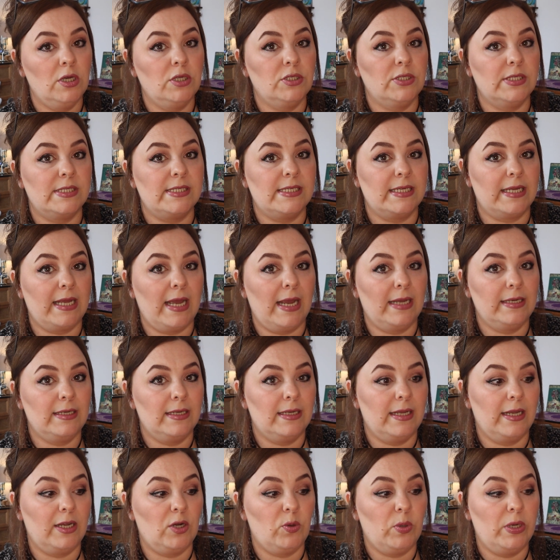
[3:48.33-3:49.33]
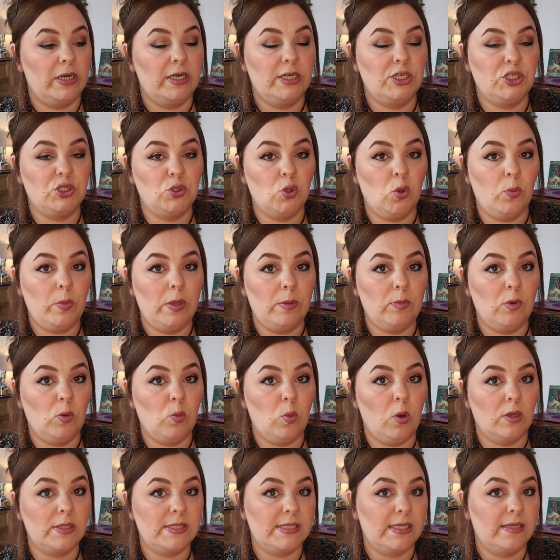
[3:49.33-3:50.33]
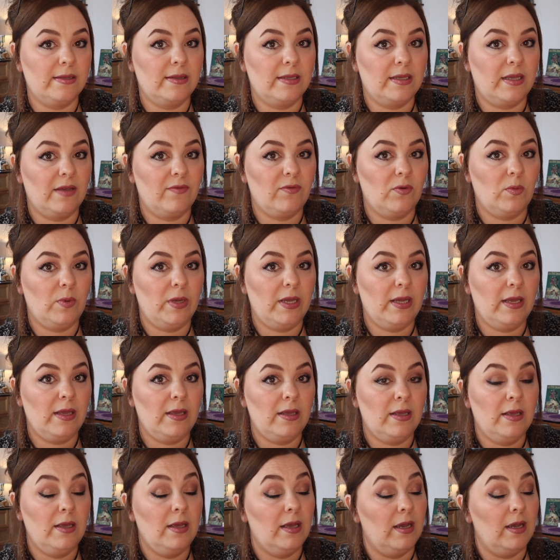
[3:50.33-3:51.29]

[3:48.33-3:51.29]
just to kind of like quickly show people what's in the giveaway.